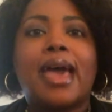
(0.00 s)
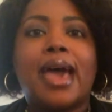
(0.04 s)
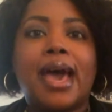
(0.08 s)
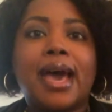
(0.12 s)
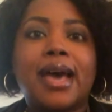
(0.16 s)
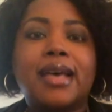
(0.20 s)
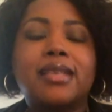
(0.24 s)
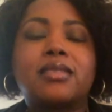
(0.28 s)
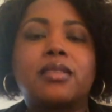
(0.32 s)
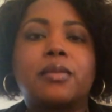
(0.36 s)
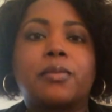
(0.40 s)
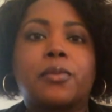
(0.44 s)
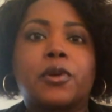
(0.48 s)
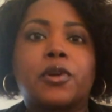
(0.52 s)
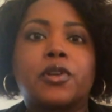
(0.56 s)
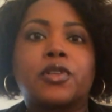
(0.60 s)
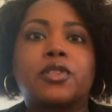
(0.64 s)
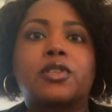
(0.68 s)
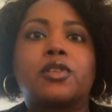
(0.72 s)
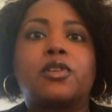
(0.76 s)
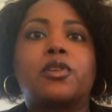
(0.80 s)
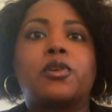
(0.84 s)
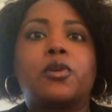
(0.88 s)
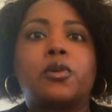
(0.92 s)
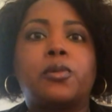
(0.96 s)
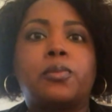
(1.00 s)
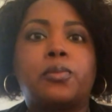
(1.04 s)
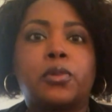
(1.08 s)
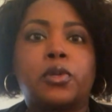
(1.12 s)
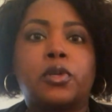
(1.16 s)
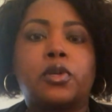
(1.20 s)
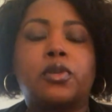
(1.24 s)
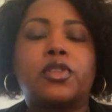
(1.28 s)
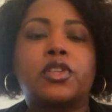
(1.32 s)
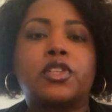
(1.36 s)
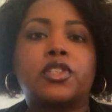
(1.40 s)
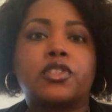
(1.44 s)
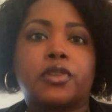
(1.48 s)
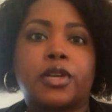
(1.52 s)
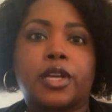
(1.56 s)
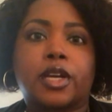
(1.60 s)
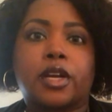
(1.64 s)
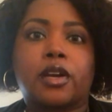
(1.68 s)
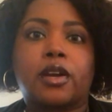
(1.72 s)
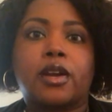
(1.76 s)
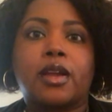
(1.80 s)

as the person who pulled the trigger.